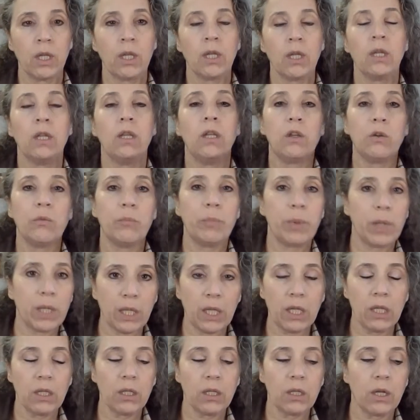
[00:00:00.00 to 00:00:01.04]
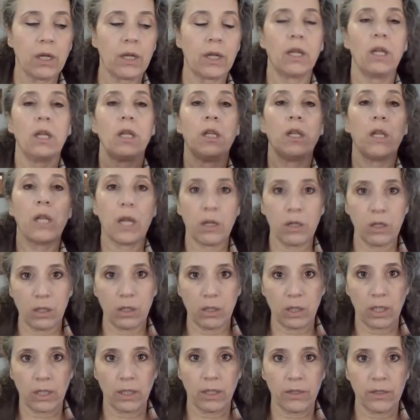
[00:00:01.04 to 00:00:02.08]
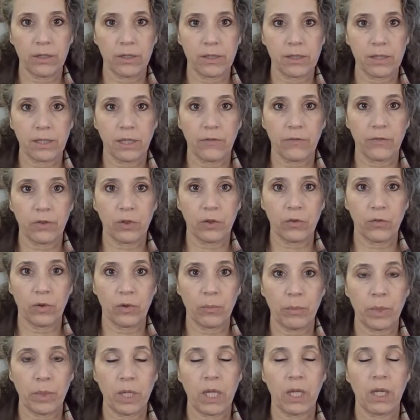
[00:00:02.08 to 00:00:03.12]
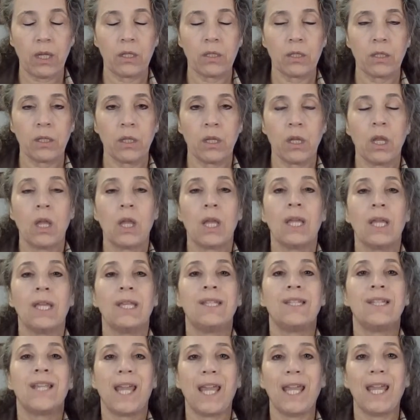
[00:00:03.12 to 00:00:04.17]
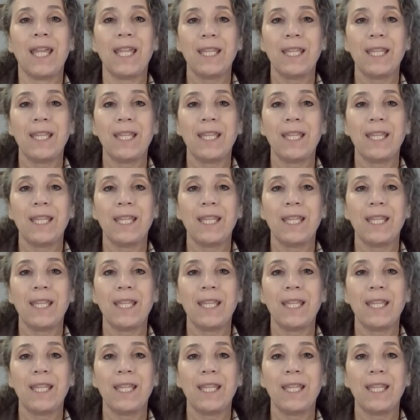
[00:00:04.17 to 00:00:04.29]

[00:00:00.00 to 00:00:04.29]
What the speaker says: and you've been eating on it. And now you've got all this leftover meat. Take